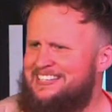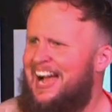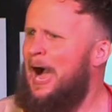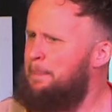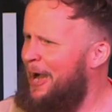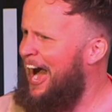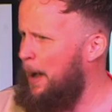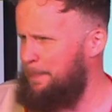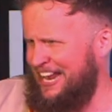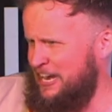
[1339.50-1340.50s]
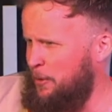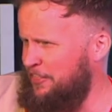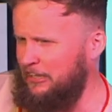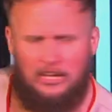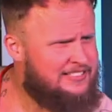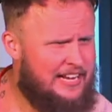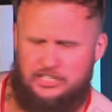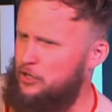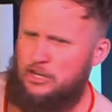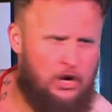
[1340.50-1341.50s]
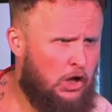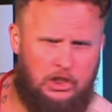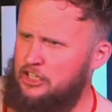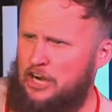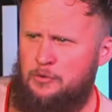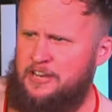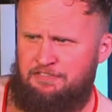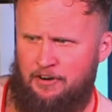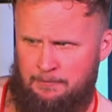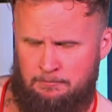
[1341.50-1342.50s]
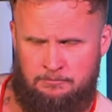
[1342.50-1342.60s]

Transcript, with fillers: top up, anyone that looks at you, you don't look no different.